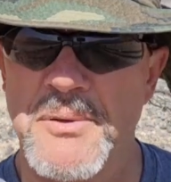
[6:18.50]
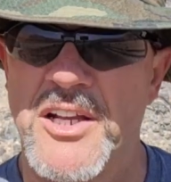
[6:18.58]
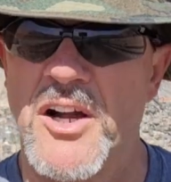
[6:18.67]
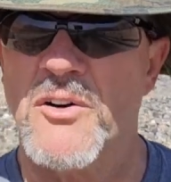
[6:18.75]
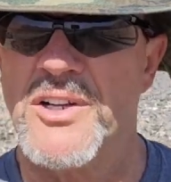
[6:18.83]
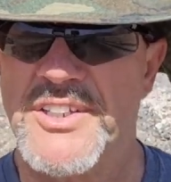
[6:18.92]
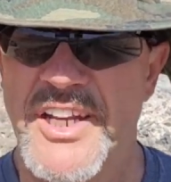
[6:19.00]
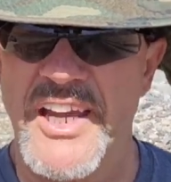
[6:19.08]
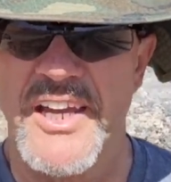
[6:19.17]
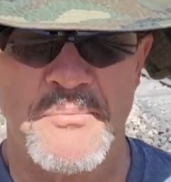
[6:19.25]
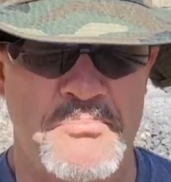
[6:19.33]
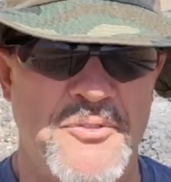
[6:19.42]
going
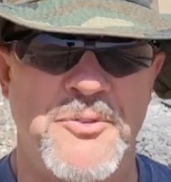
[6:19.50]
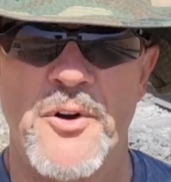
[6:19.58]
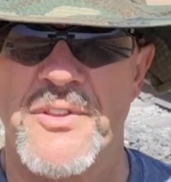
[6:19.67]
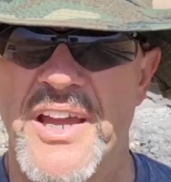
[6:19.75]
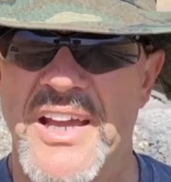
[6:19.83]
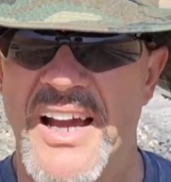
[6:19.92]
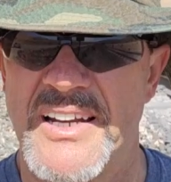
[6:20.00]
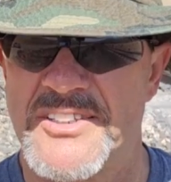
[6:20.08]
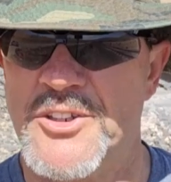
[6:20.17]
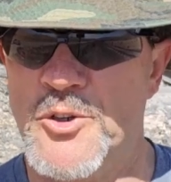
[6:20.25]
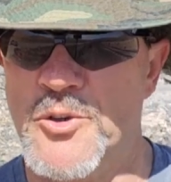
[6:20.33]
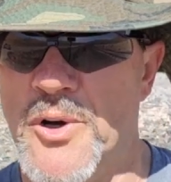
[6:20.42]
dead before they got
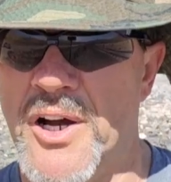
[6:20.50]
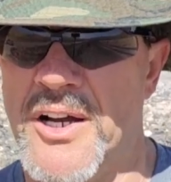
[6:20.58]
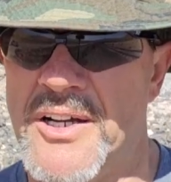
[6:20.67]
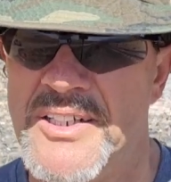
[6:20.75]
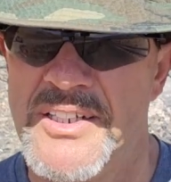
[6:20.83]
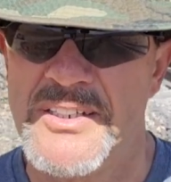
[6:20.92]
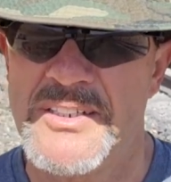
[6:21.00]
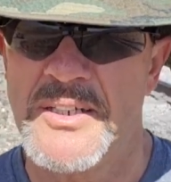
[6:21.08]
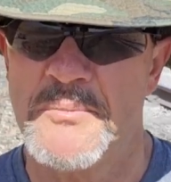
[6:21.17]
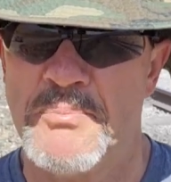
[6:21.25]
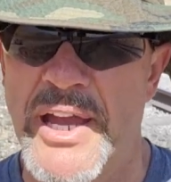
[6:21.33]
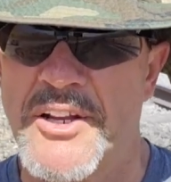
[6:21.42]
to
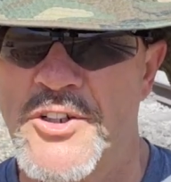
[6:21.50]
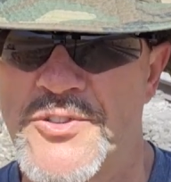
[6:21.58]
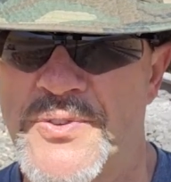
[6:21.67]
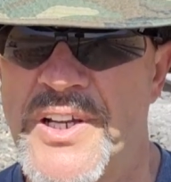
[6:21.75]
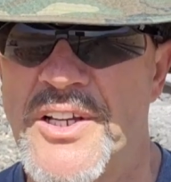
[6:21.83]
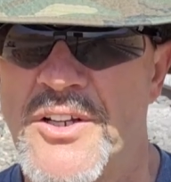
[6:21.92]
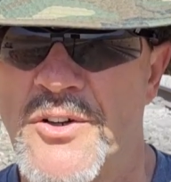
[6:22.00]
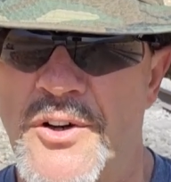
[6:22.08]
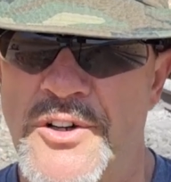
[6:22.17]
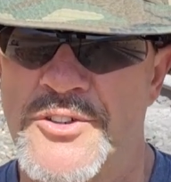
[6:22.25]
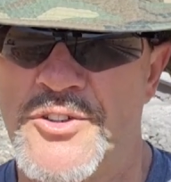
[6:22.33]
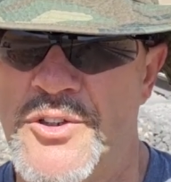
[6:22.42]
Bakersfield
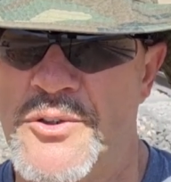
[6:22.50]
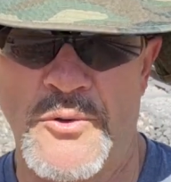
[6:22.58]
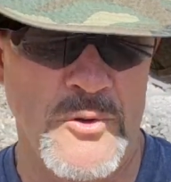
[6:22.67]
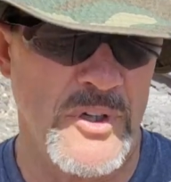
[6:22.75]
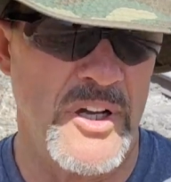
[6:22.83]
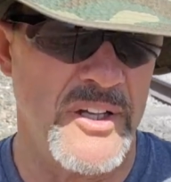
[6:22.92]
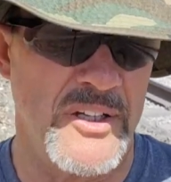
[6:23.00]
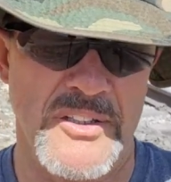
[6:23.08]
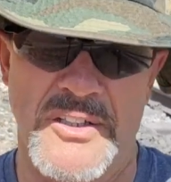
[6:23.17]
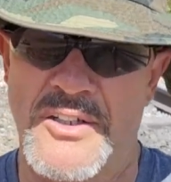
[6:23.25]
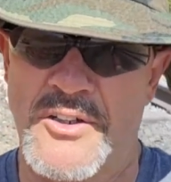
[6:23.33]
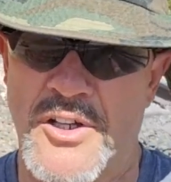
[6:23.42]
or to
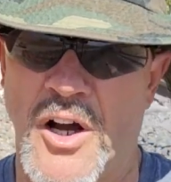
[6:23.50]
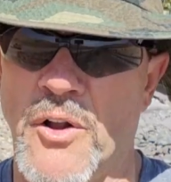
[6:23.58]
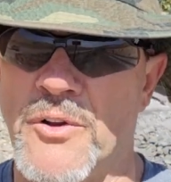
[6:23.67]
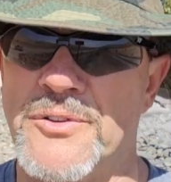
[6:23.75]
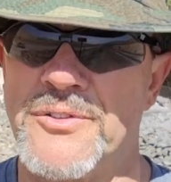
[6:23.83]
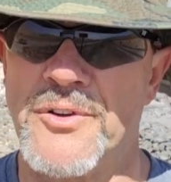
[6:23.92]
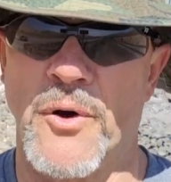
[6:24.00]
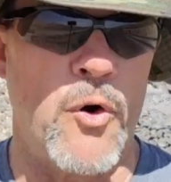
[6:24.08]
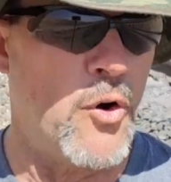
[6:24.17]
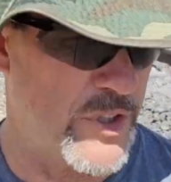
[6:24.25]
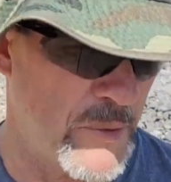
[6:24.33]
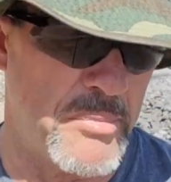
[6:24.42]
Colton
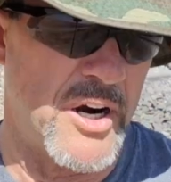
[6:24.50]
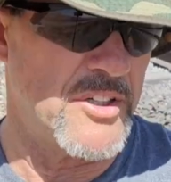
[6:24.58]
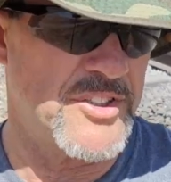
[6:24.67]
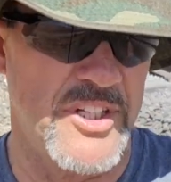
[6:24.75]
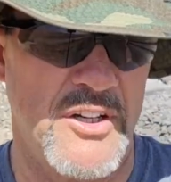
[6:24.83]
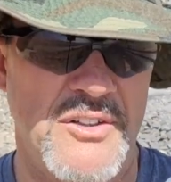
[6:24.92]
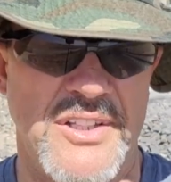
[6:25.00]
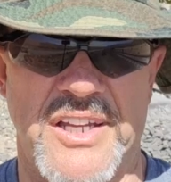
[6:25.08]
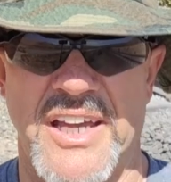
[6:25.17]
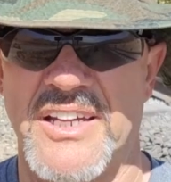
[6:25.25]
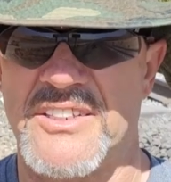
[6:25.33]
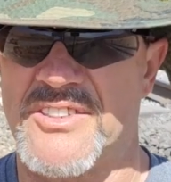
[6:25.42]
or to Barstow in the
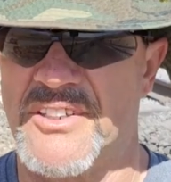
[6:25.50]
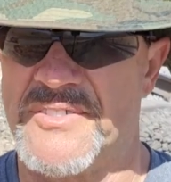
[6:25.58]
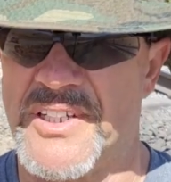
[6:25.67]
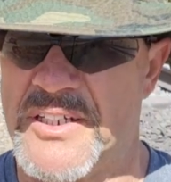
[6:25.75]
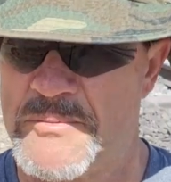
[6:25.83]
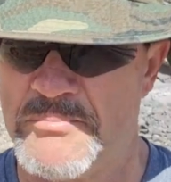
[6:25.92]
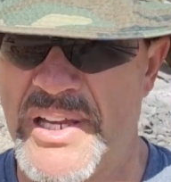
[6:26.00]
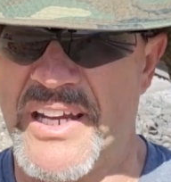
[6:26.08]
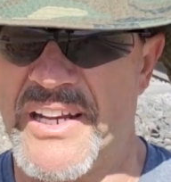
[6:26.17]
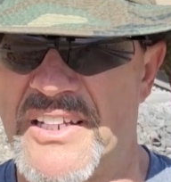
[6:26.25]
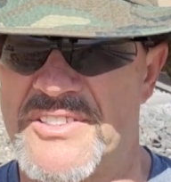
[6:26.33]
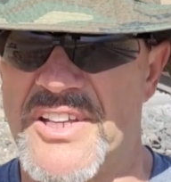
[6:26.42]
case of
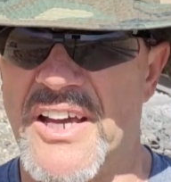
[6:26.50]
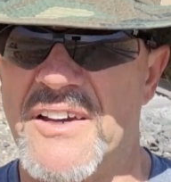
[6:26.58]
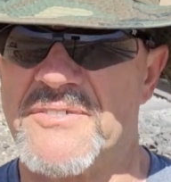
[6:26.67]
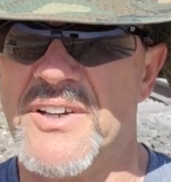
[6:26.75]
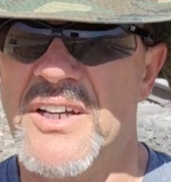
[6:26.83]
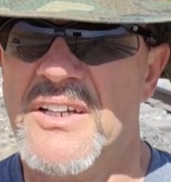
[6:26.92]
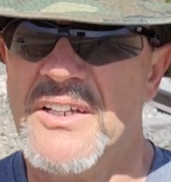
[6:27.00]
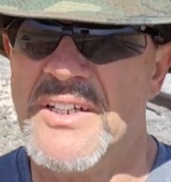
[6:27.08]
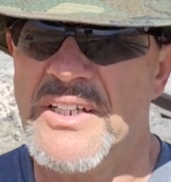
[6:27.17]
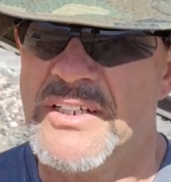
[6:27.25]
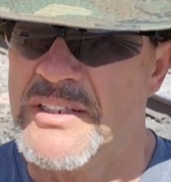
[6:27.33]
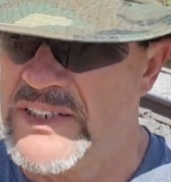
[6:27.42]
BNSF.
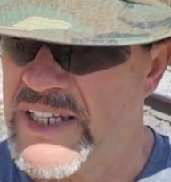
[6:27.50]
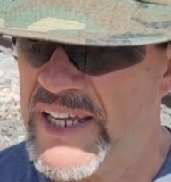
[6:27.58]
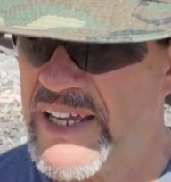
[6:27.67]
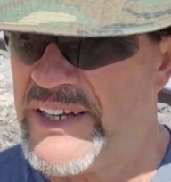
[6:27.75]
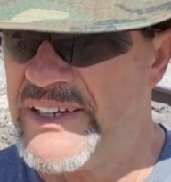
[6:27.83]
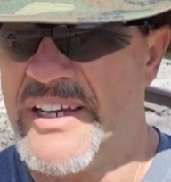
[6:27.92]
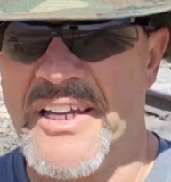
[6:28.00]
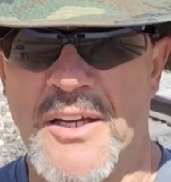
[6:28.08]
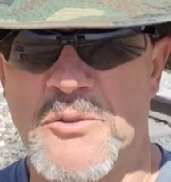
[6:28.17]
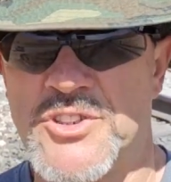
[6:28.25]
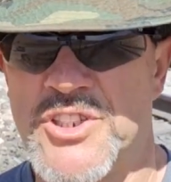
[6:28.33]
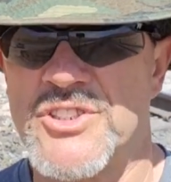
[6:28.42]
And it
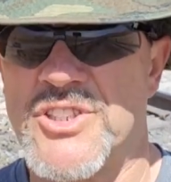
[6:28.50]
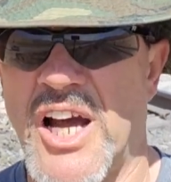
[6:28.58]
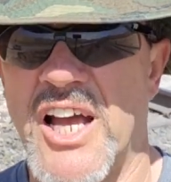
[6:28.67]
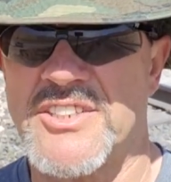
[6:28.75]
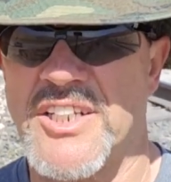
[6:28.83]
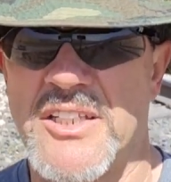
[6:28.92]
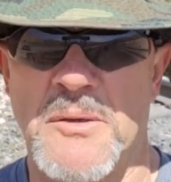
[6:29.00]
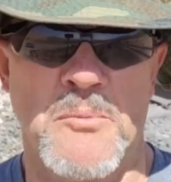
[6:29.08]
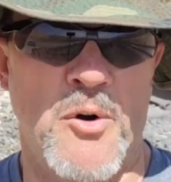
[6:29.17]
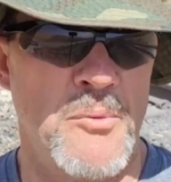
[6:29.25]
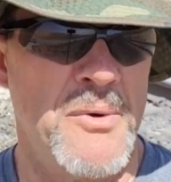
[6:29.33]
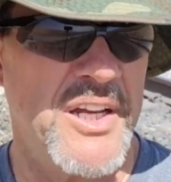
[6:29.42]
was just costing them
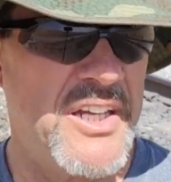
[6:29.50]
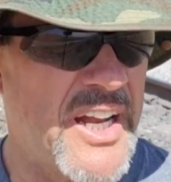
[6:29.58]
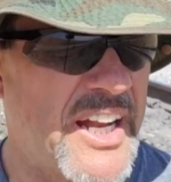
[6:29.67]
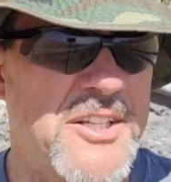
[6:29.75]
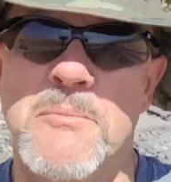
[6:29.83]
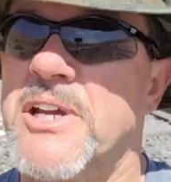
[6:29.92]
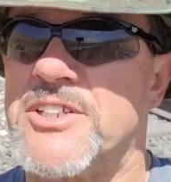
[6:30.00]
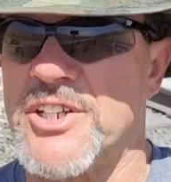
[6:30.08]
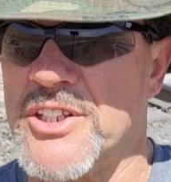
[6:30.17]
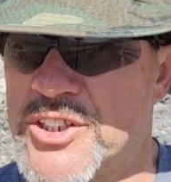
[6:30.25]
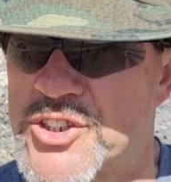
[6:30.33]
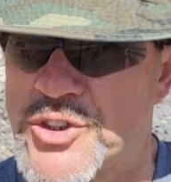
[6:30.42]
more money, not to mention
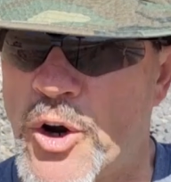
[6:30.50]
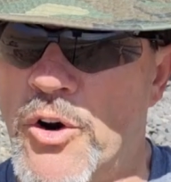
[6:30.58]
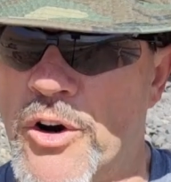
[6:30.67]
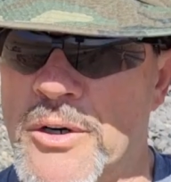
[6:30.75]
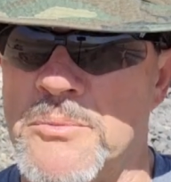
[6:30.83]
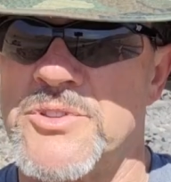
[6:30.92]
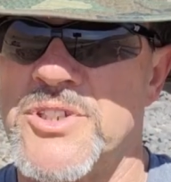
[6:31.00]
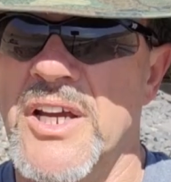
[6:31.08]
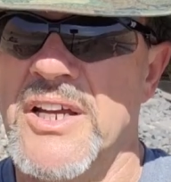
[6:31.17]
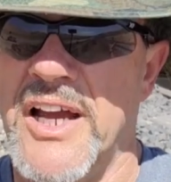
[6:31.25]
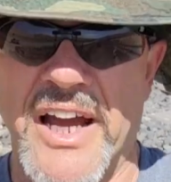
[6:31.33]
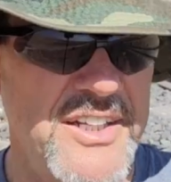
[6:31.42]
the storms.
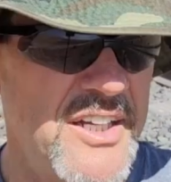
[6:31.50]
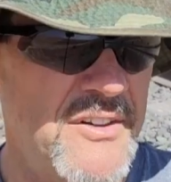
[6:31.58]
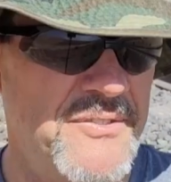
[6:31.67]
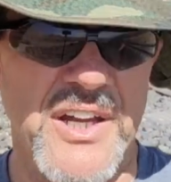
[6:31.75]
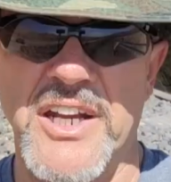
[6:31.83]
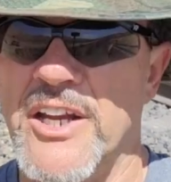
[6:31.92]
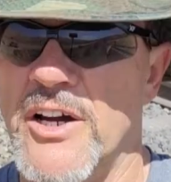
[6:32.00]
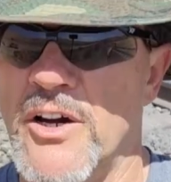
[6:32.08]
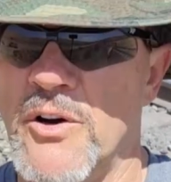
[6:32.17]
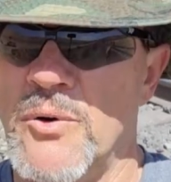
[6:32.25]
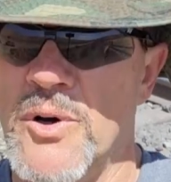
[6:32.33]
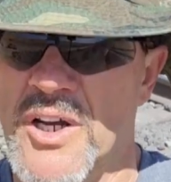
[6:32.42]
I did a
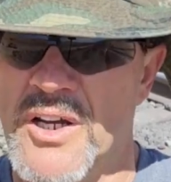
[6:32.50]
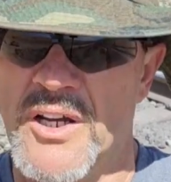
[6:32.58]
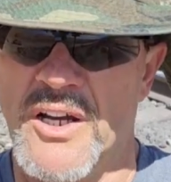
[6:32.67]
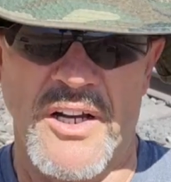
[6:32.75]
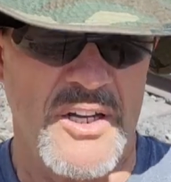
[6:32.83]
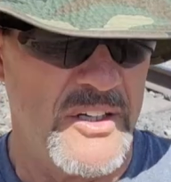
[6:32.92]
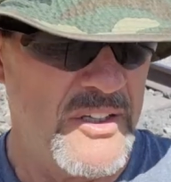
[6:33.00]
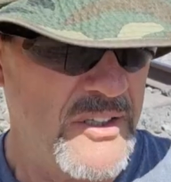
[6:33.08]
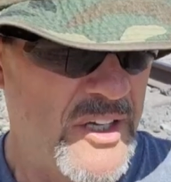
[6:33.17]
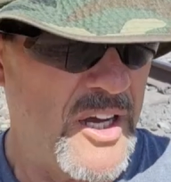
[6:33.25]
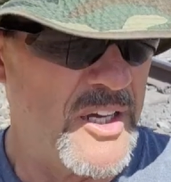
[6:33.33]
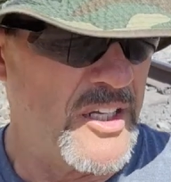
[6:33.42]
video
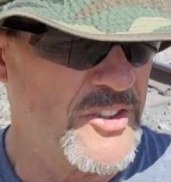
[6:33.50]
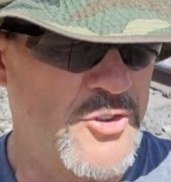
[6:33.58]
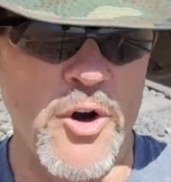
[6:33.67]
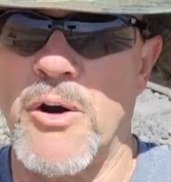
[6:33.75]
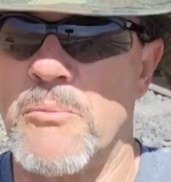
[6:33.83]
on a storm